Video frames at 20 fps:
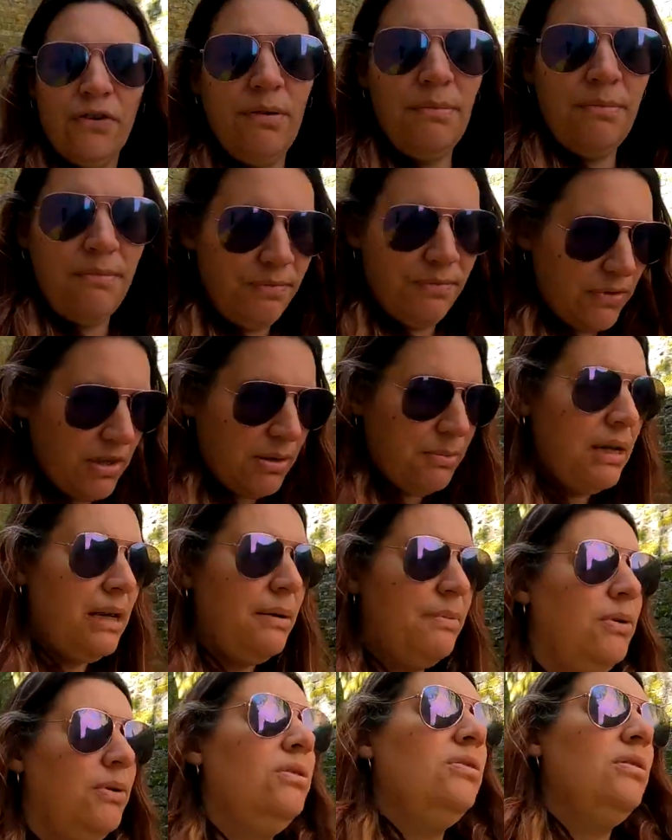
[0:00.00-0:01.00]
from the
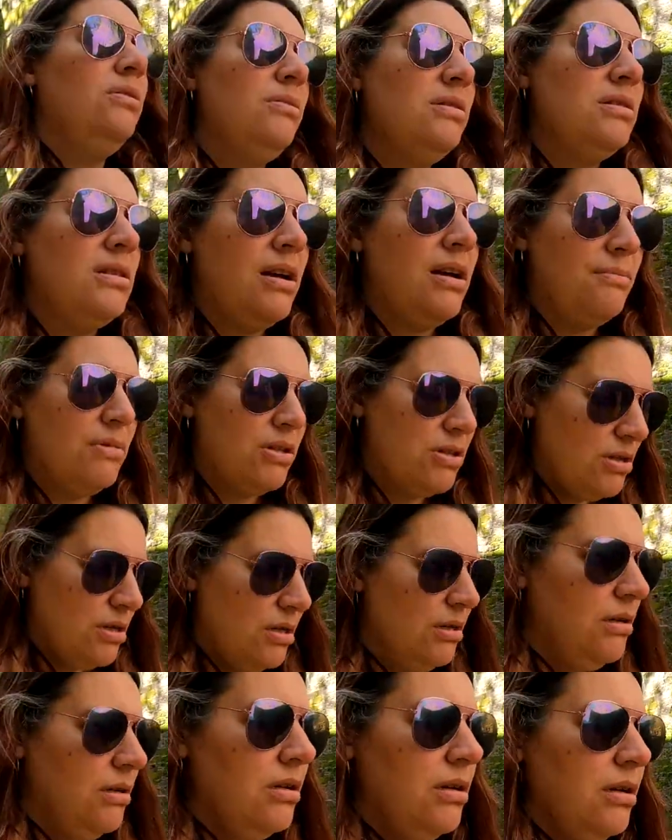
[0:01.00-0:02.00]
people that was up
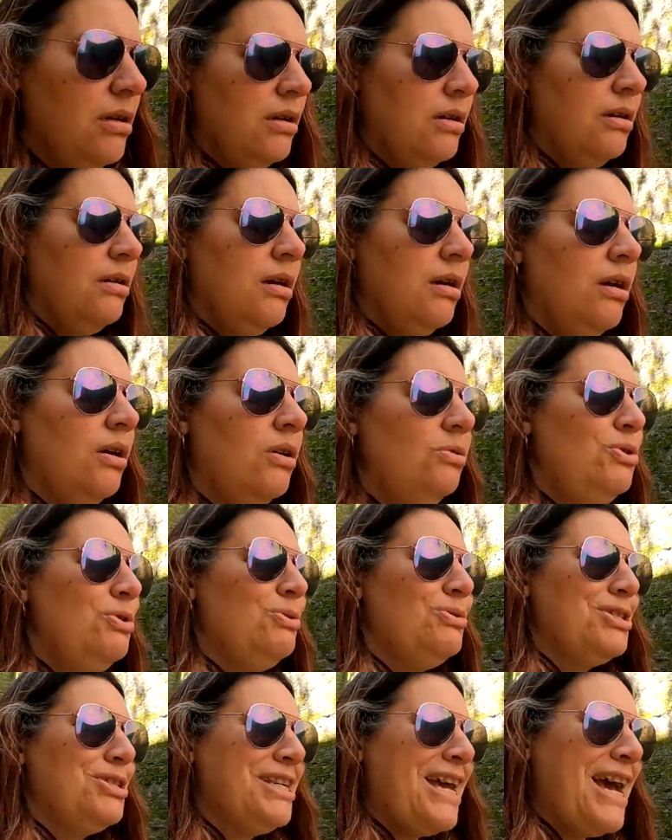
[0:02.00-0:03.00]
oh
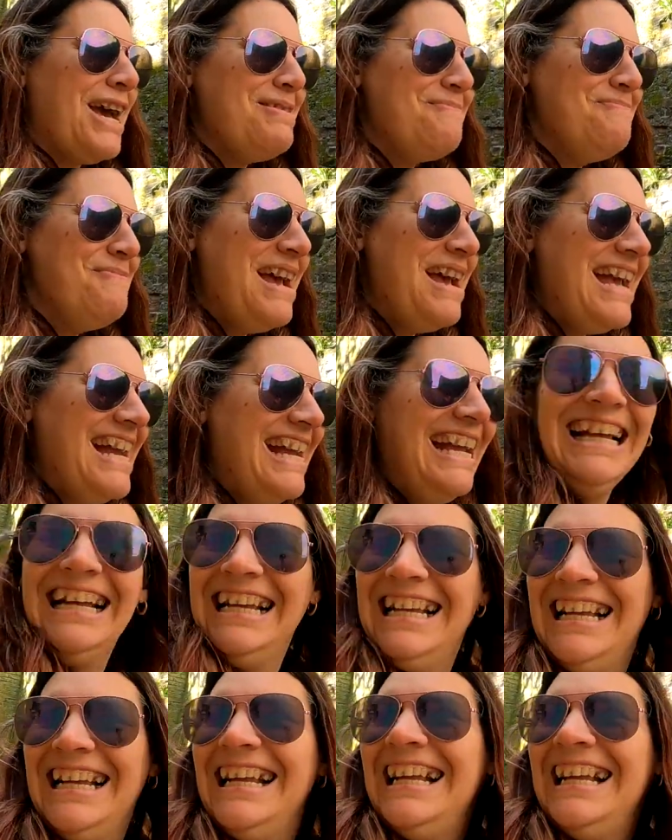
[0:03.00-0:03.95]
you scared me